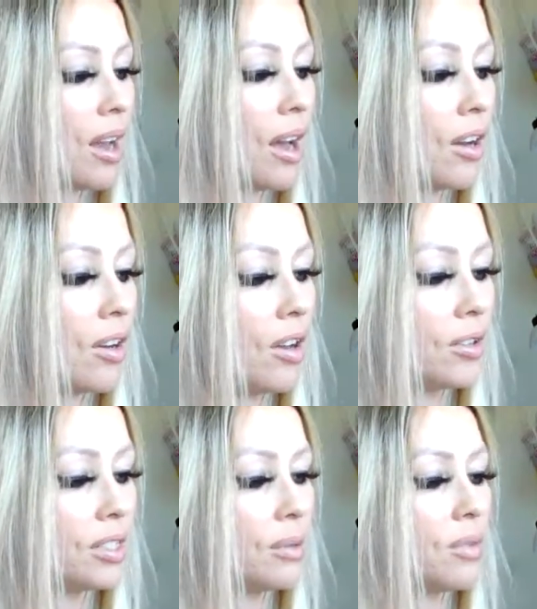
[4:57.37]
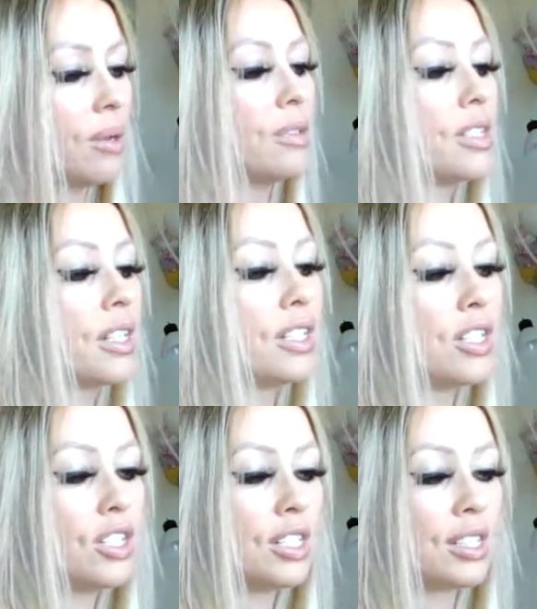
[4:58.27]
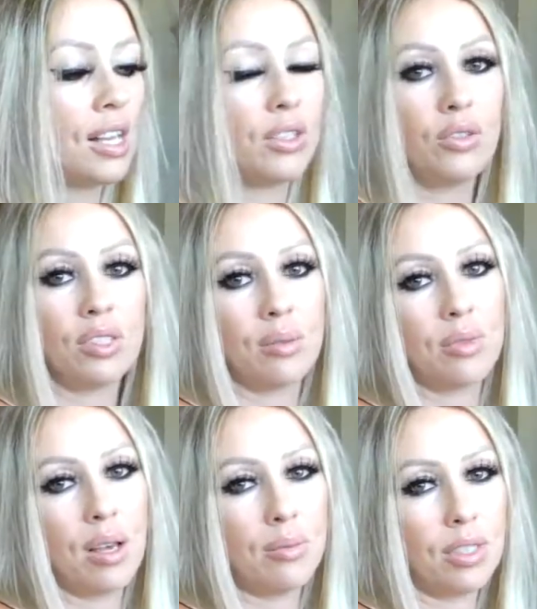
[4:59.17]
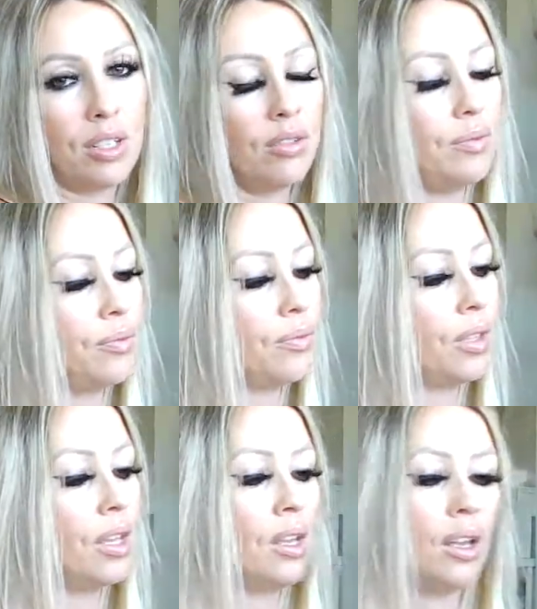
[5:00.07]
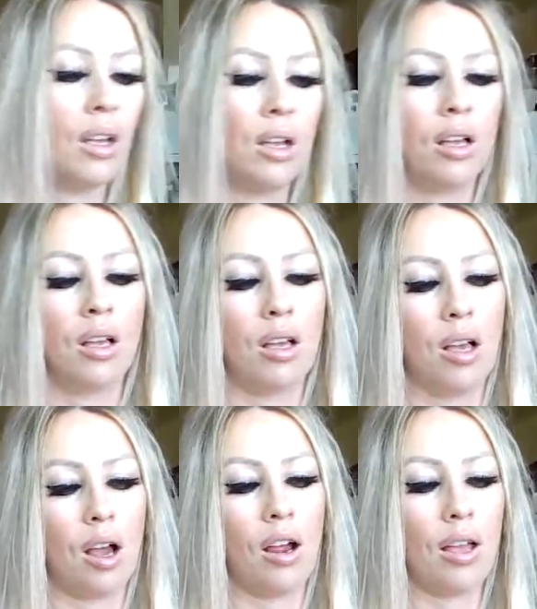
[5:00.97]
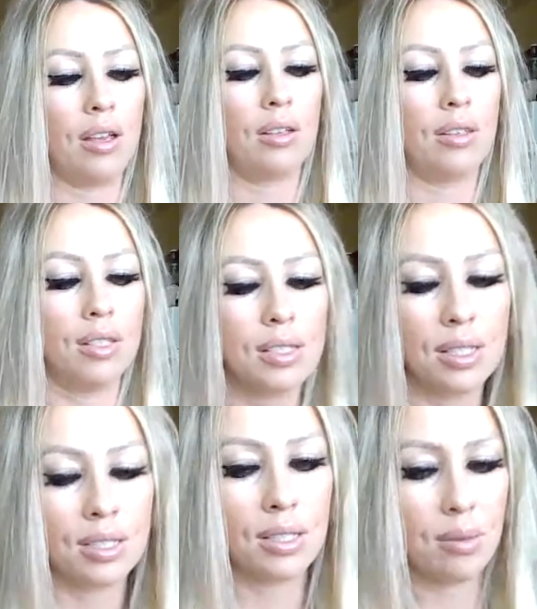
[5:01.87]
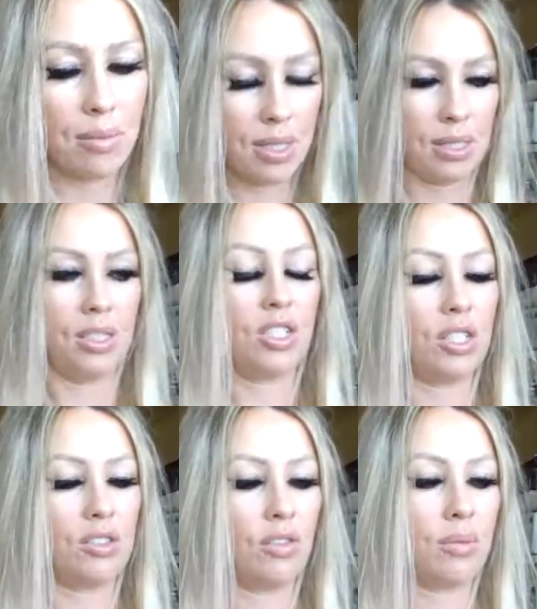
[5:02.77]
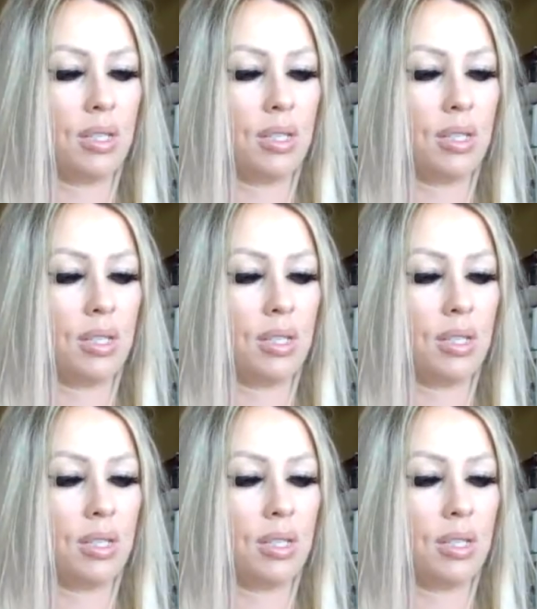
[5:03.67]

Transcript: I don't know. Sometimes it's good to just let loose, sometimes, you know? All right, let's get some messages from